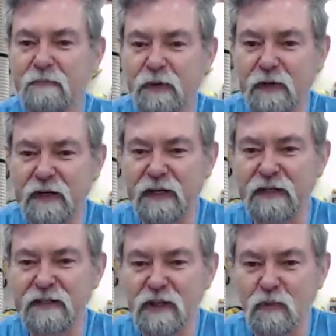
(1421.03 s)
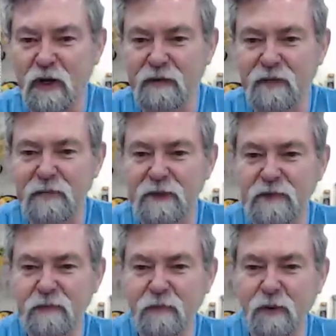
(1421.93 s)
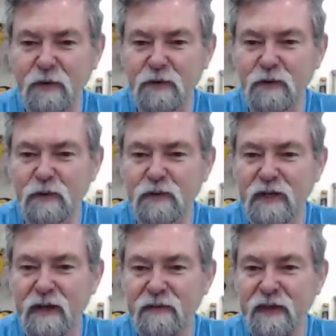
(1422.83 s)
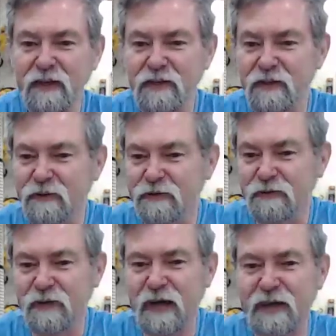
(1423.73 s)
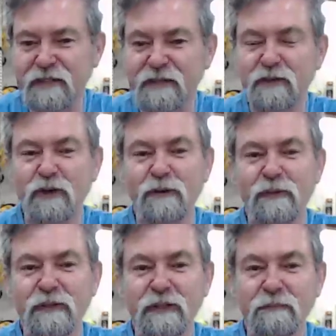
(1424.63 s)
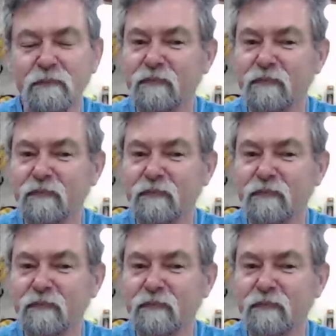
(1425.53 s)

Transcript: Build it, and it's just one of my most important tools now. Thanks you. Relax and enjoy music.